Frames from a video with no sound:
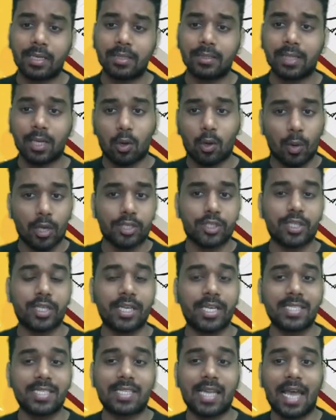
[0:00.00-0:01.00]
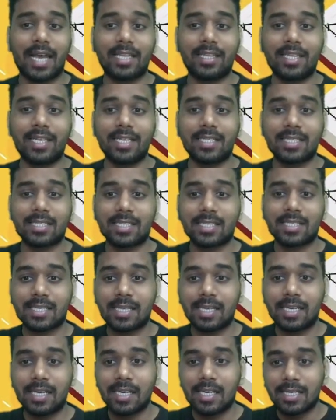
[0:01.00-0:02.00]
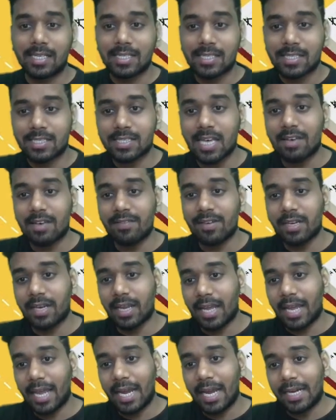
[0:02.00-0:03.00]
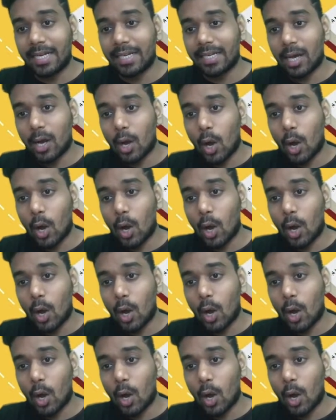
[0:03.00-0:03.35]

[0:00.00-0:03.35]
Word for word: the question is like this. seven, eight,